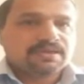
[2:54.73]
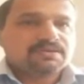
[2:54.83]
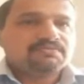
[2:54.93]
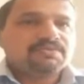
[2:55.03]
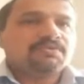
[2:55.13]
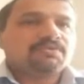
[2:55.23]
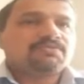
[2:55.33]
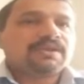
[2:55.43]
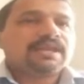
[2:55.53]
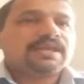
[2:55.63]
We won't
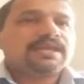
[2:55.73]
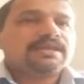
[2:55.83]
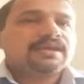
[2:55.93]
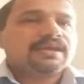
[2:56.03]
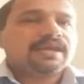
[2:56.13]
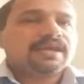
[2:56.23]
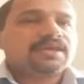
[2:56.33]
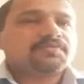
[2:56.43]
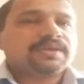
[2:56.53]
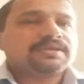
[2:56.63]
really
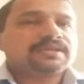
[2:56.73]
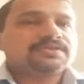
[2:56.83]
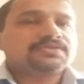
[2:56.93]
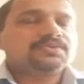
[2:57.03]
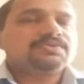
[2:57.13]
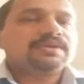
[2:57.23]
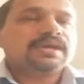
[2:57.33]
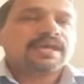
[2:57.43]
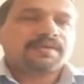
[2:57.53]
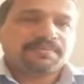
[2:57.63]
expect this to
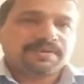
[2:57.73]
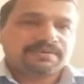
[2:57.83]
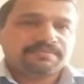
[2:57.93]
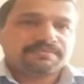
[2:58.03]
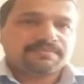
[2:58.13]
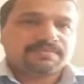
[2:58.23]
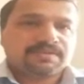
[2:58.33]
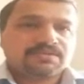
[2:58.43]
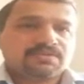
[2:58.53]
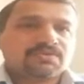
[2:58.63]
happen.
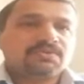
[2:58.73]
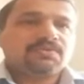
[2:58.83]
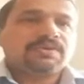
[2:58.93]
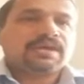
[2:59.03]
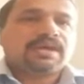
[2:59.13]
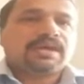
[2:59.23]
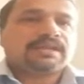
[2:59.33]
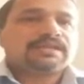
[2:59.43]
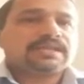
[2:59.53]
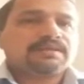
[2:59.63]
So at
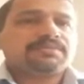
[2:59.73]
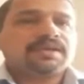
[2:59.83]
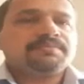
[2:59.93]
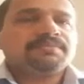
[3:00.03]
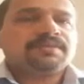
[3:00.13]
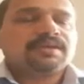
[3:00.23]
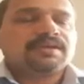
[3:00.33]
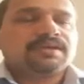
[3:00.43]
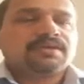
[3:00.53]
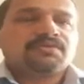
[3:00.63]
the same time,
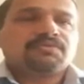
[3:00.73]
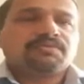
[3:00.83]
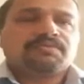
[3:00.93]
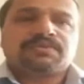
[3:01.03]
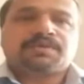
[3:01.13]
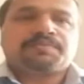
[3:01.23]
the